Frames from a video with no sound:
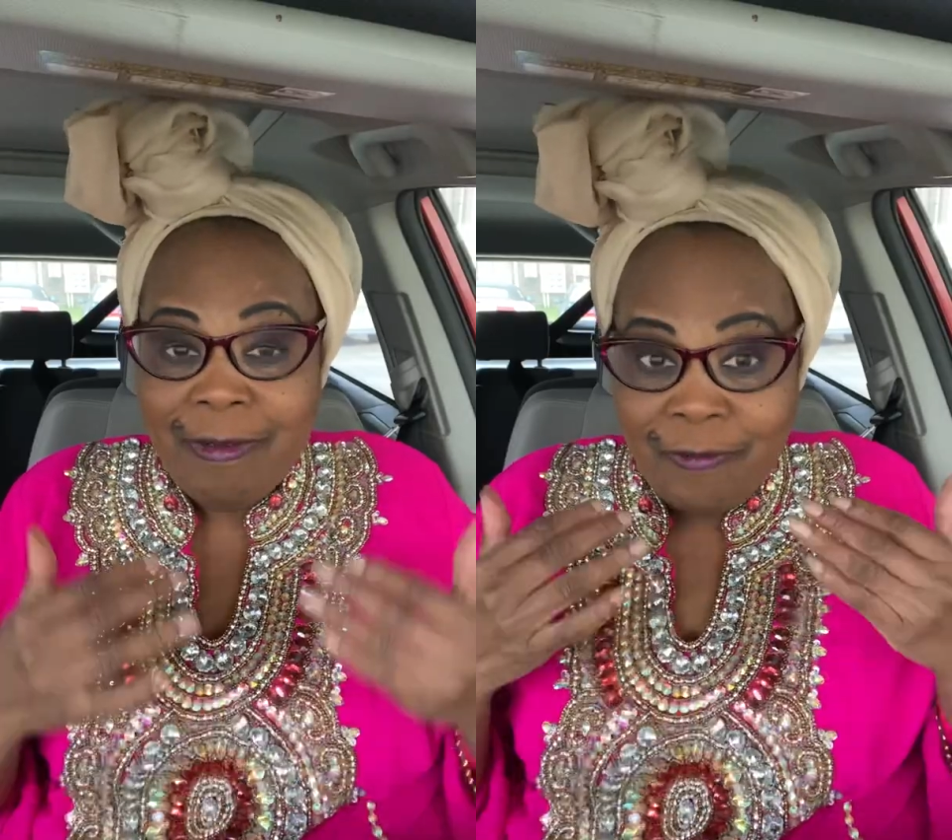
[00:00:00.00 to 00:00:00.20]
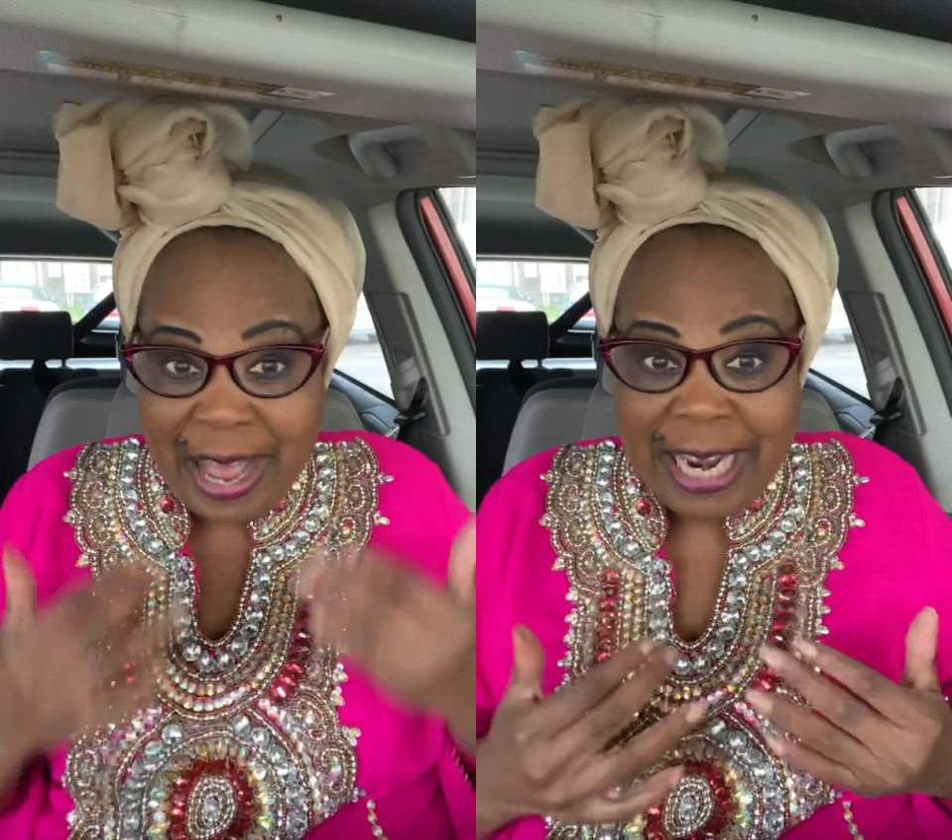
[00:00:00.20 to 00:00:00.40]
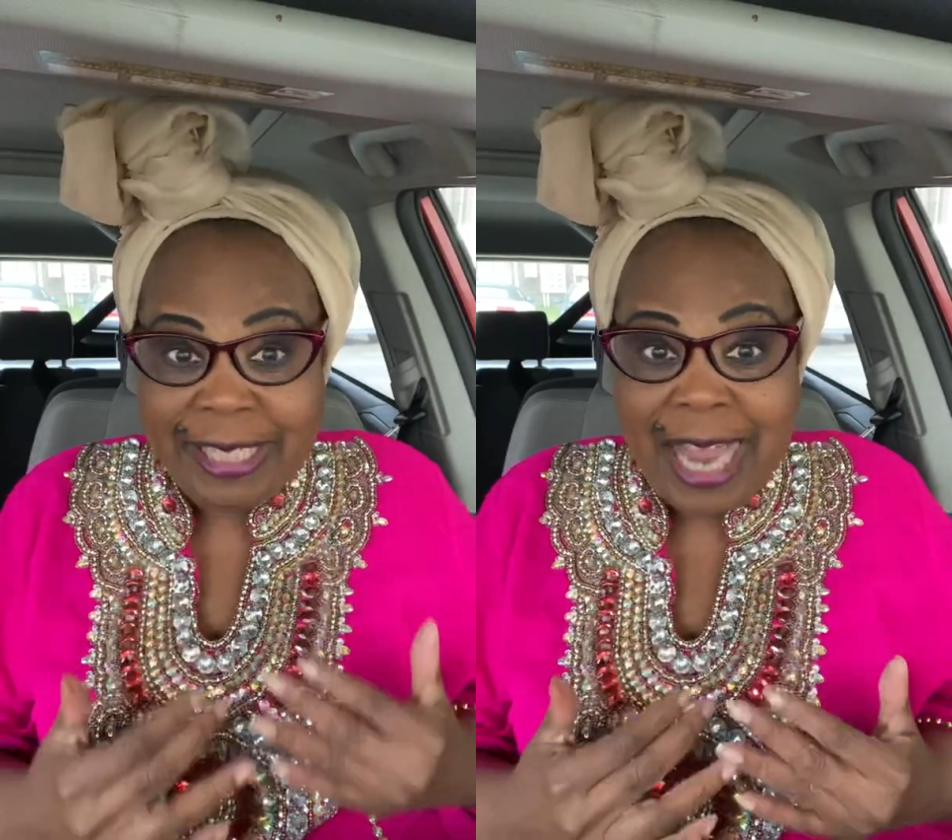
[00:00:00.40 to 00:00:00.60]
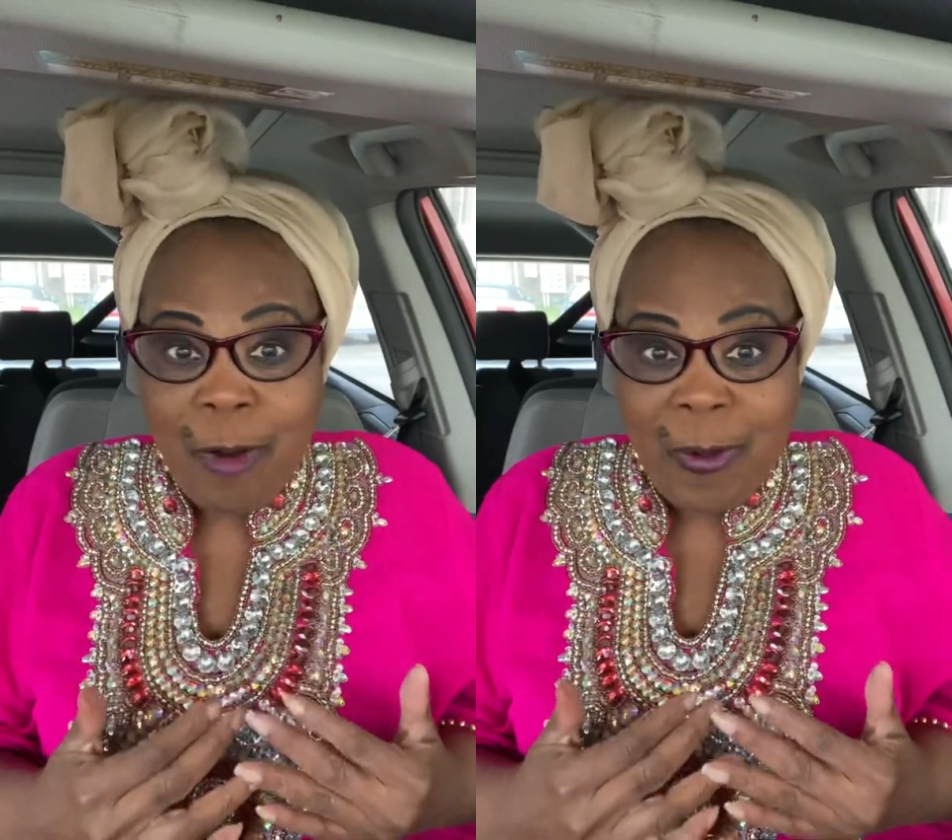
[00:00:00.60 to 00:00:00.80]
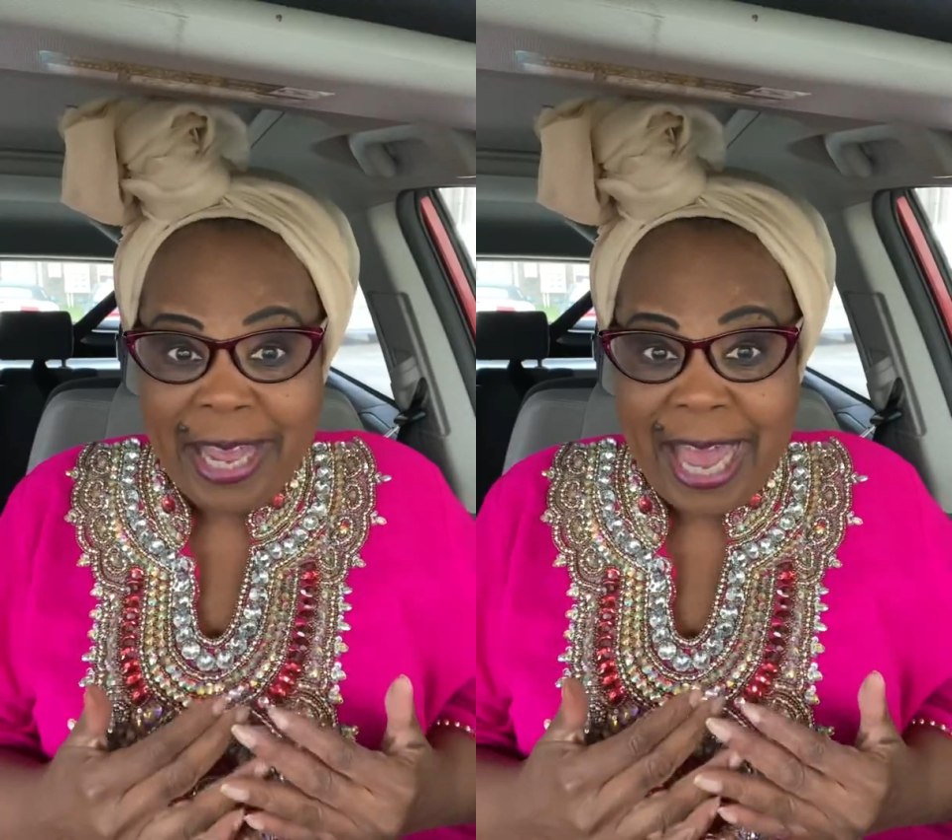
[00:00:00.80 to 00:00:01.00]
Valentine
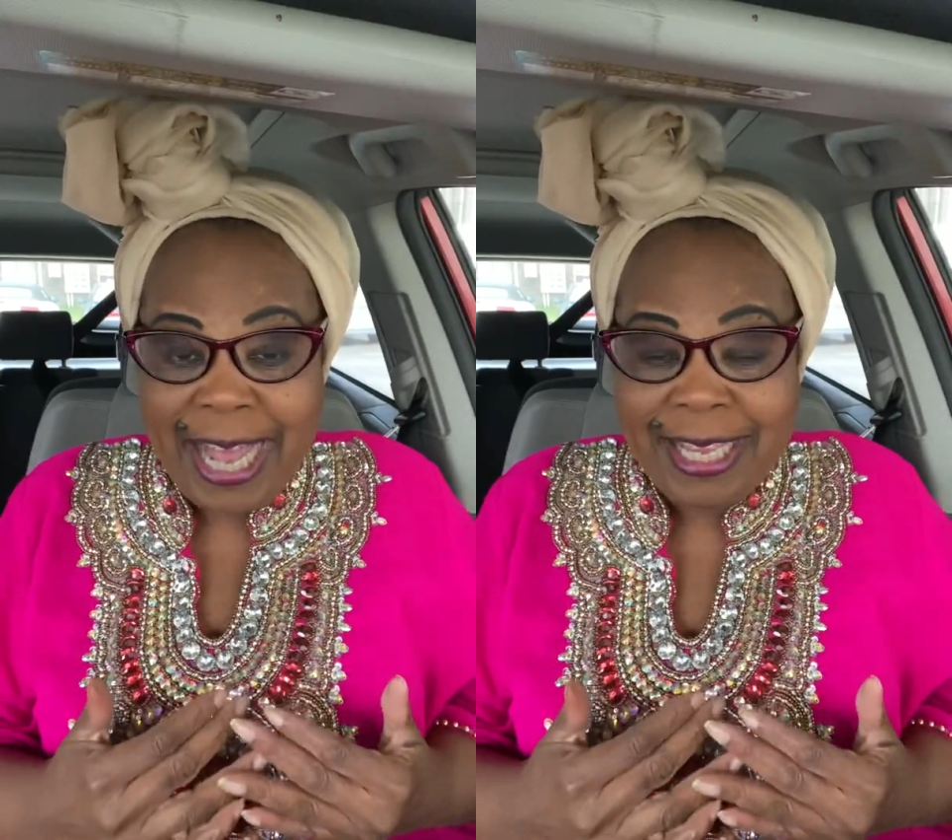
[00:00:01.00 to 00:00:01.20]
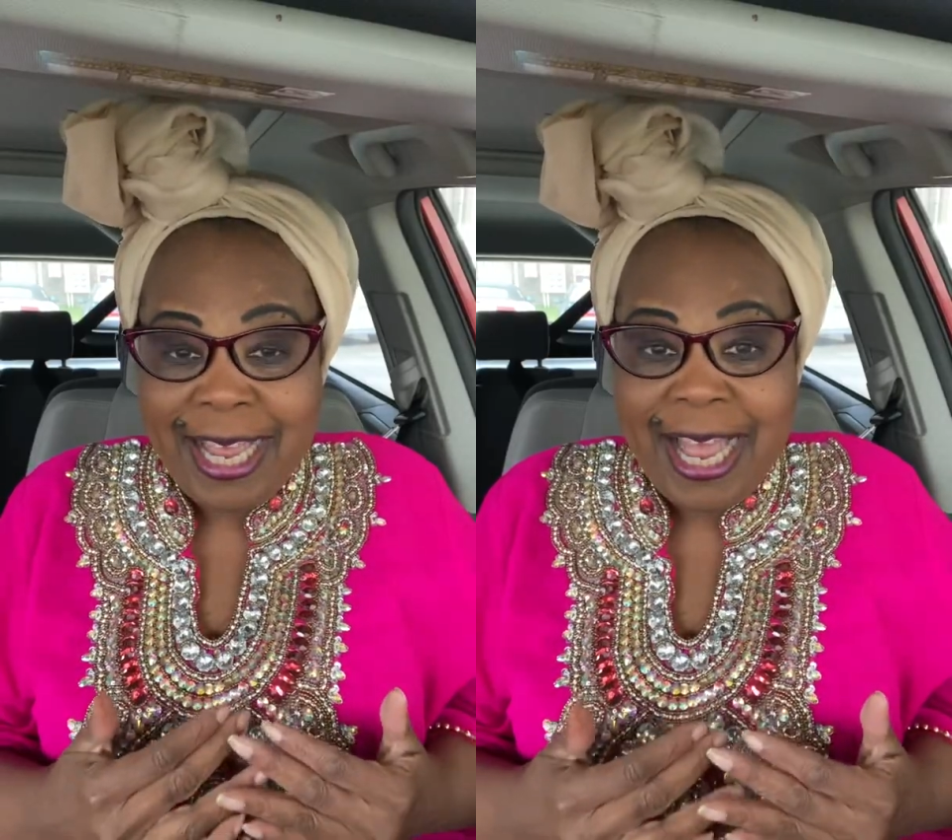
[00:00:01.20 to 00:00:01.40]
weekend